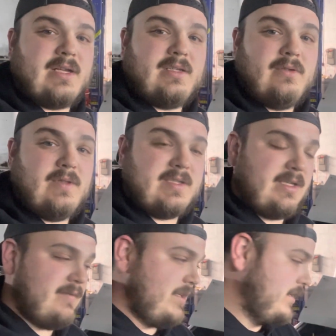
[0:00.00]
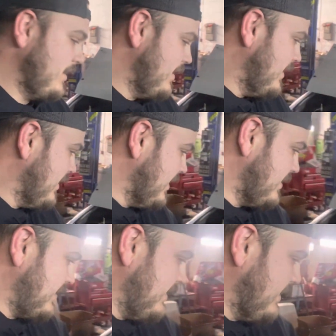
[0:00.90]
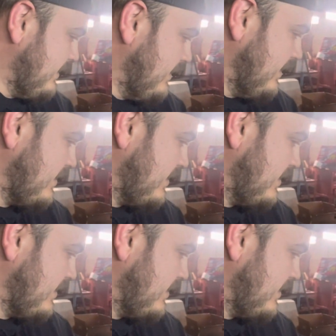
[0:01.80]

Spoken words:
to do this evening is get this